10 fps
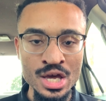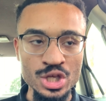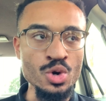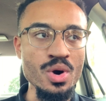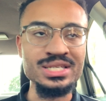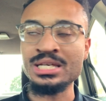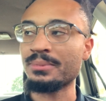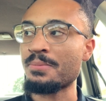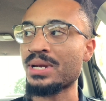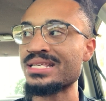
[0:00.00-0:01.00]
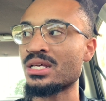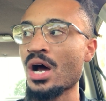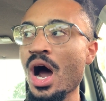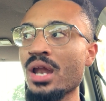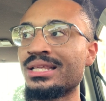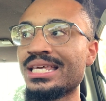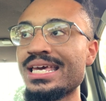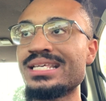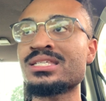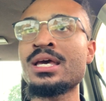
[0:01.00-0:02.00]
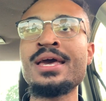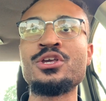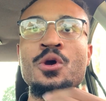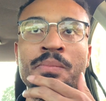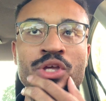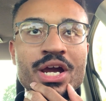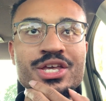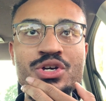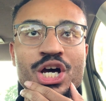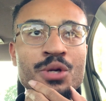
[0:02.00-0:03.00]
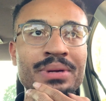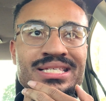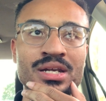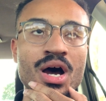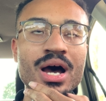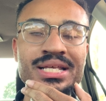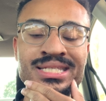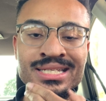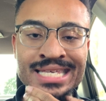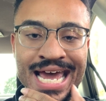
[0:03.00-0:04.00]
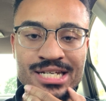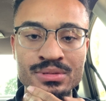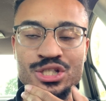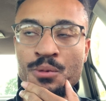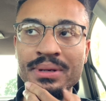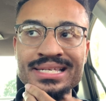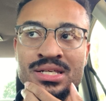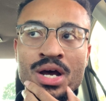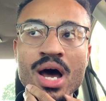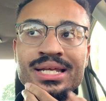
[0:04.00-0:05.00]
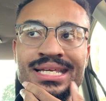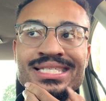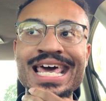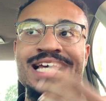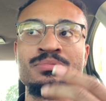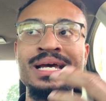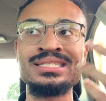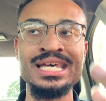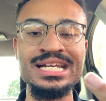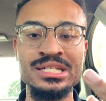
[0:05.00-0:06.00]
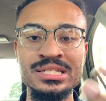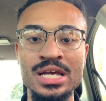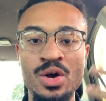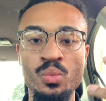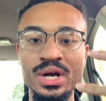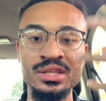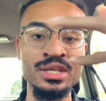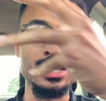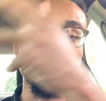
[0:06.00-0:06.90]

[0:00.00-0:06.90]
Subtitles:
You are simply placing all of these, here you go, you placing all these attachments, you placing all of these expectations of what another